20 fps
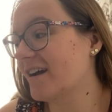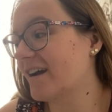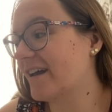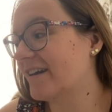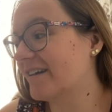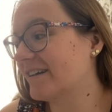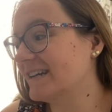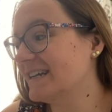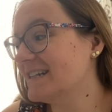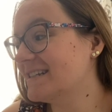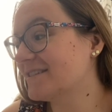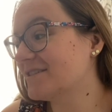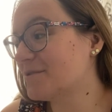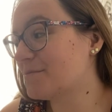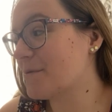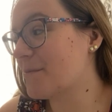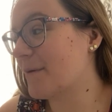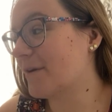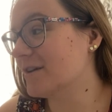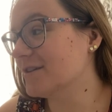and I need to
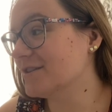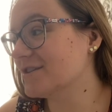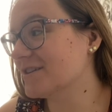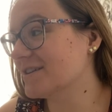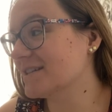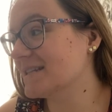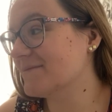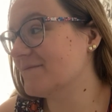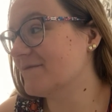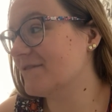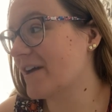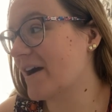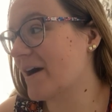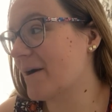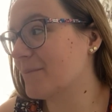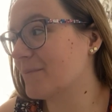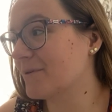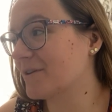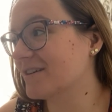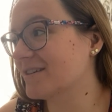stop apologizing for
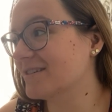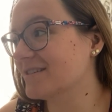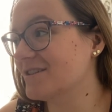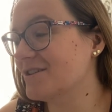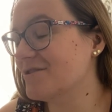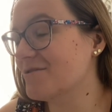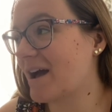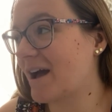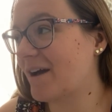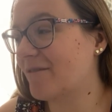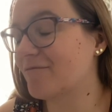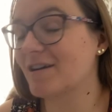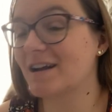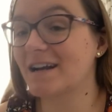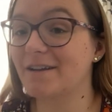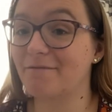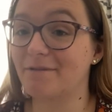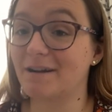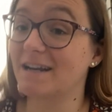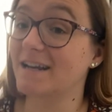that because you get
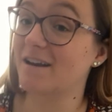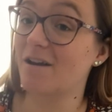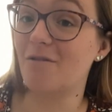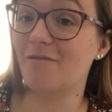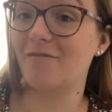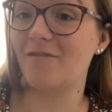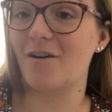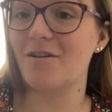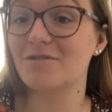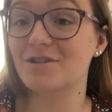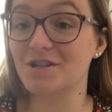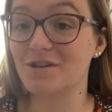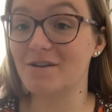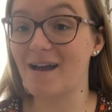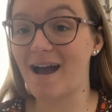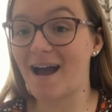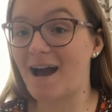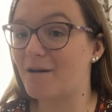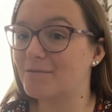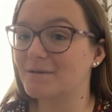really, really long vlogs, you
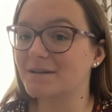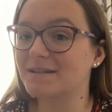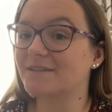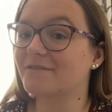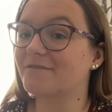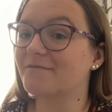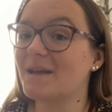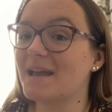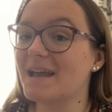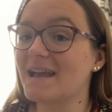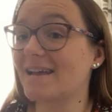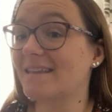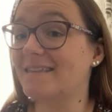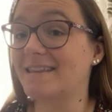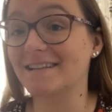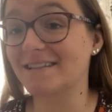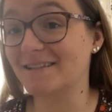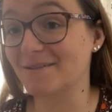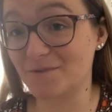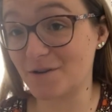get hours of me, and
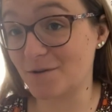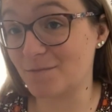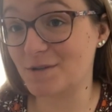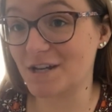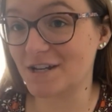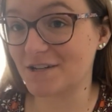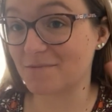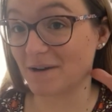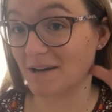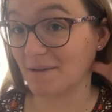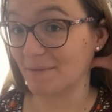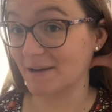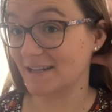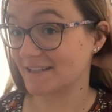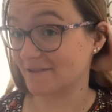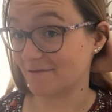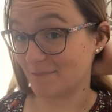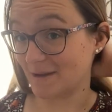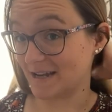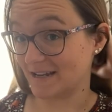then sometimes you get 20
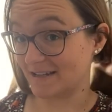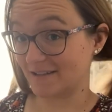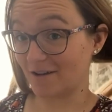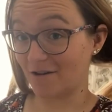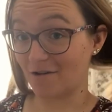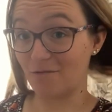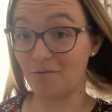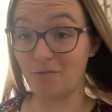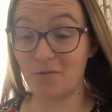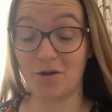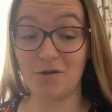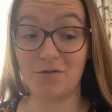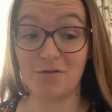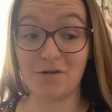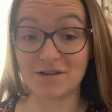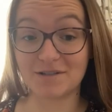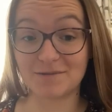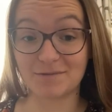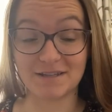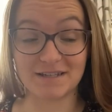minutes of me. So who
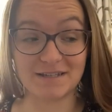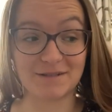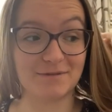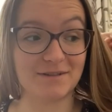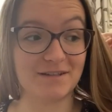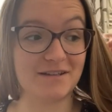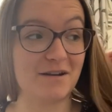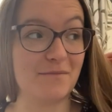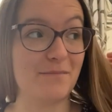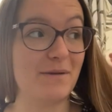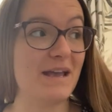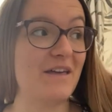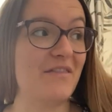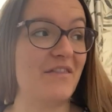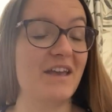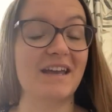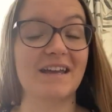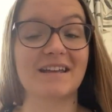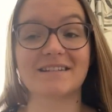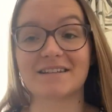knows what this one's gonna be? I
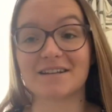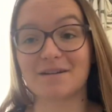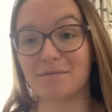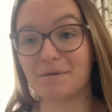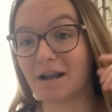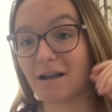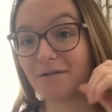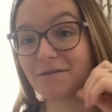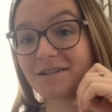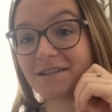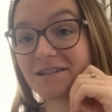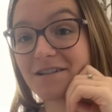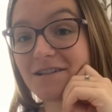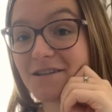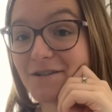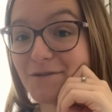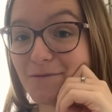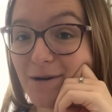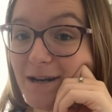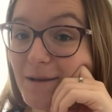think it's gonna be closer to
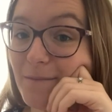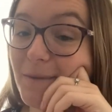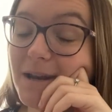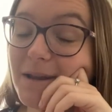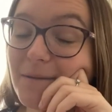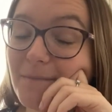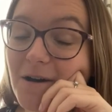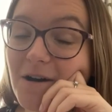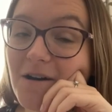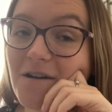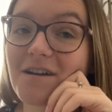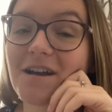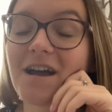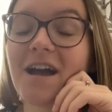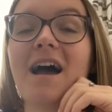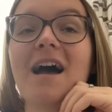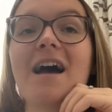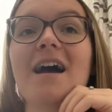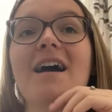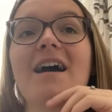the 20 minute mark.
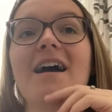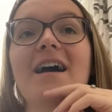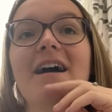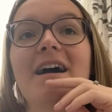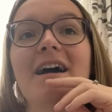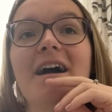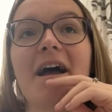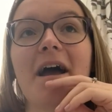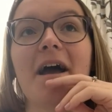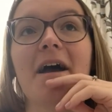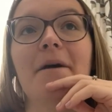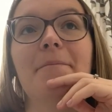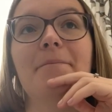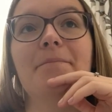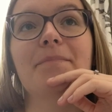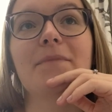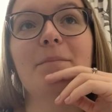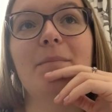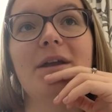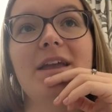
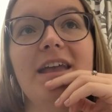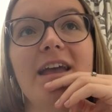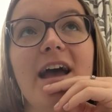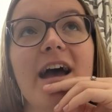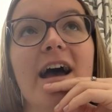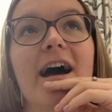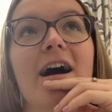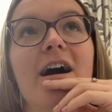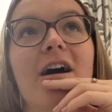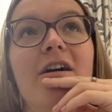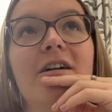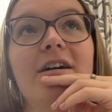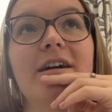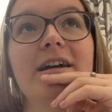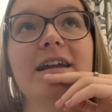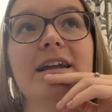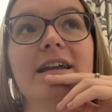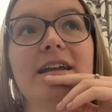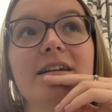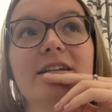But yeah,
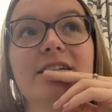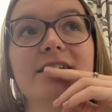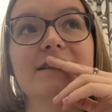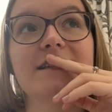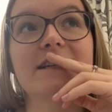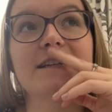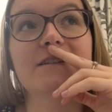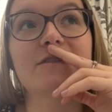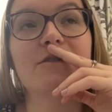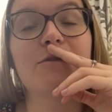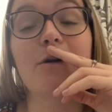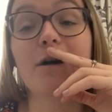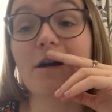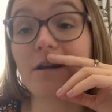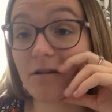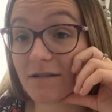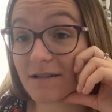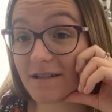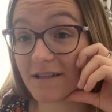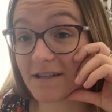I did quite a
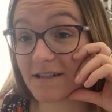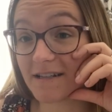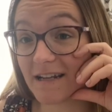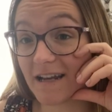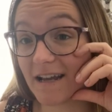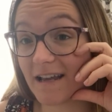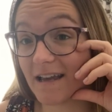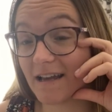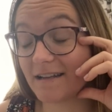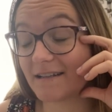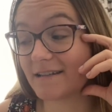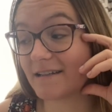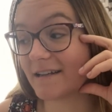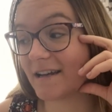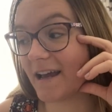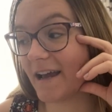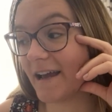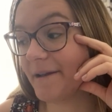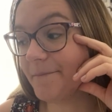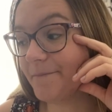lot of studying
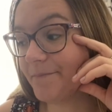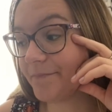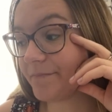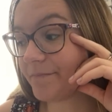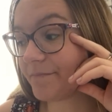yesterday.